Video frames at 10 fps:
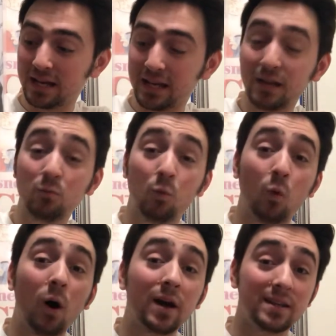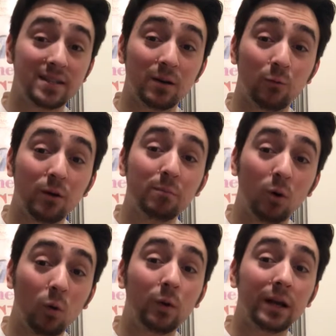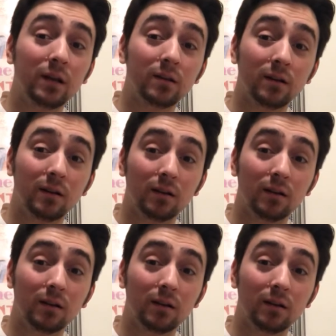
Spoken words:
he was, at one point,